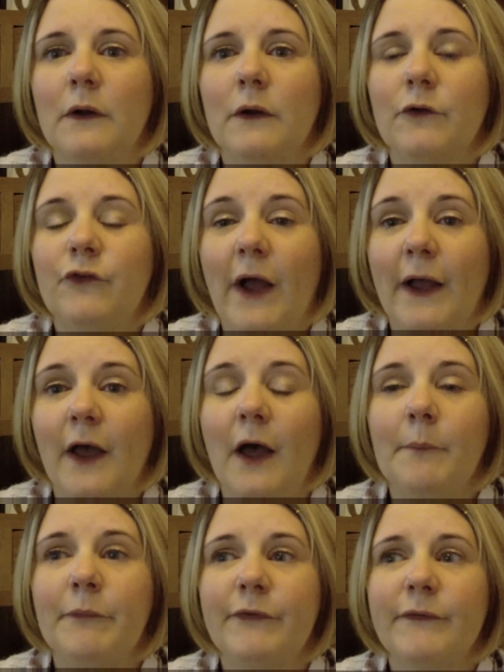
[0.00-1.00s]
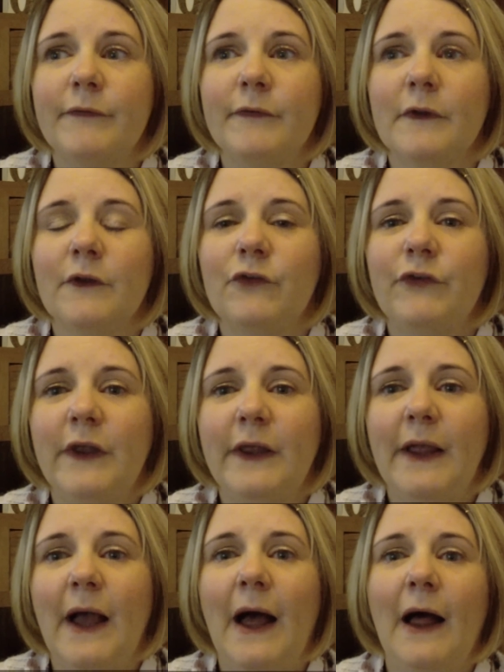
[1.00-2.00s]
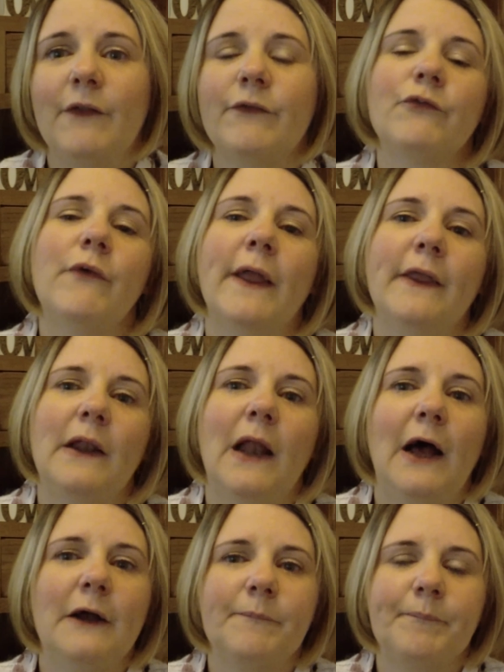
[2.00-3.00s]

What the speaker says: checkups. She has regular